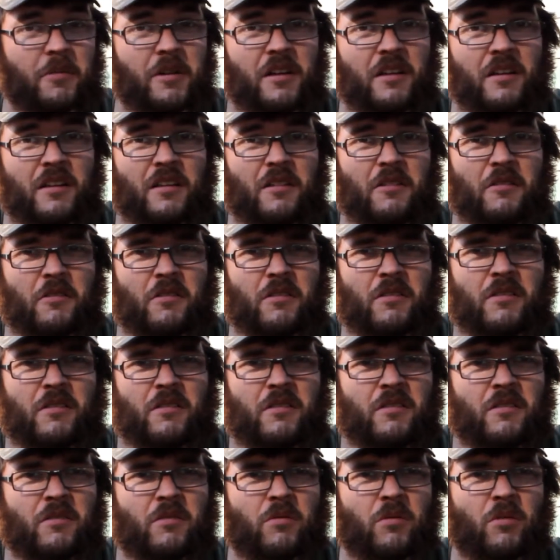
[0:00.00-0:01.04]
be a little
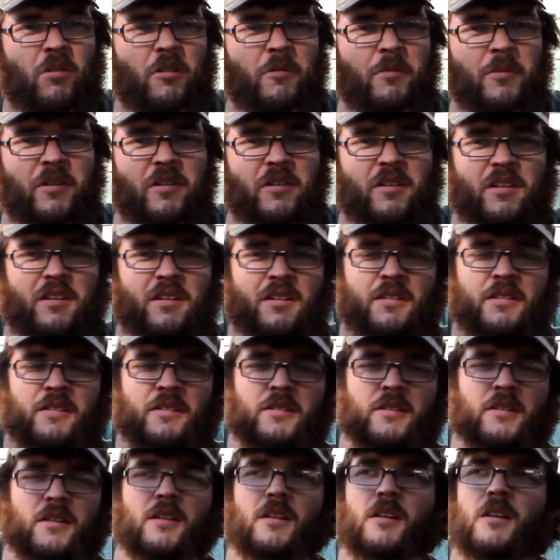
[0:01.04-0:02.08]
warmer and
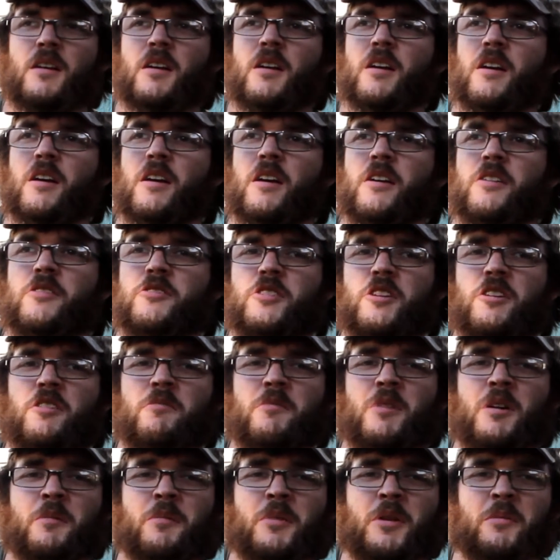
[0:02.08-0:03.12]
trout
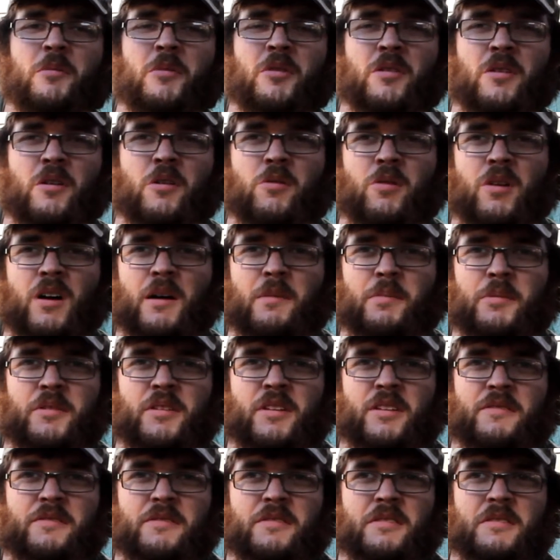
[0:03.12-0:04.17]
might be more
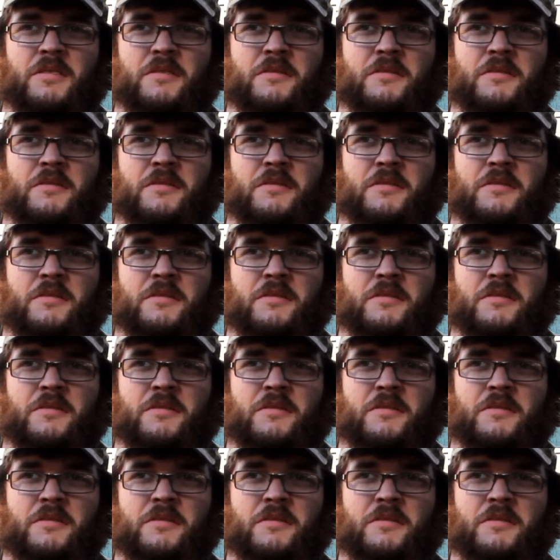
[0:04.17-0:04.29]
cooperative.